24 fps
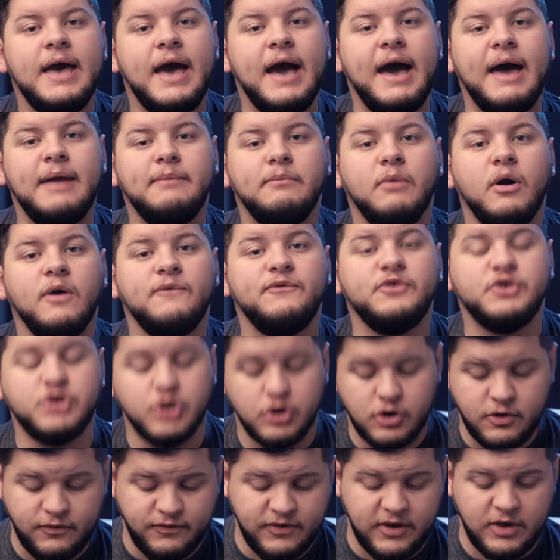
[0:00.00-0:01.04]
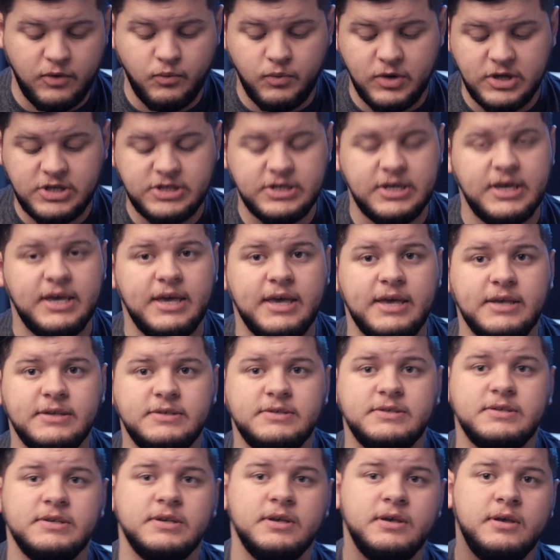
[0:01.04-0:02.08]
and my photography, which
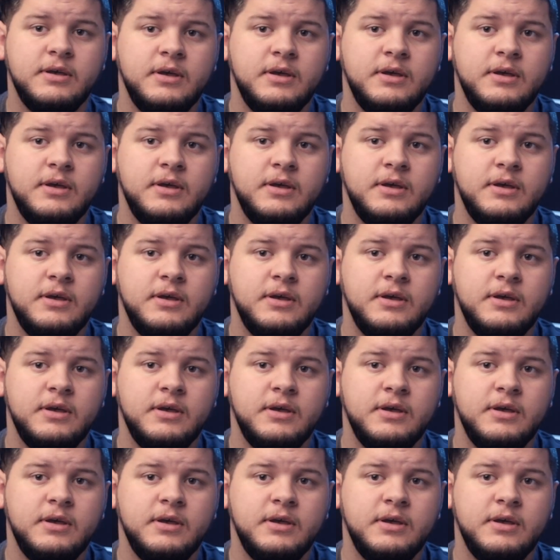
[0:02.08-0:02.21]
is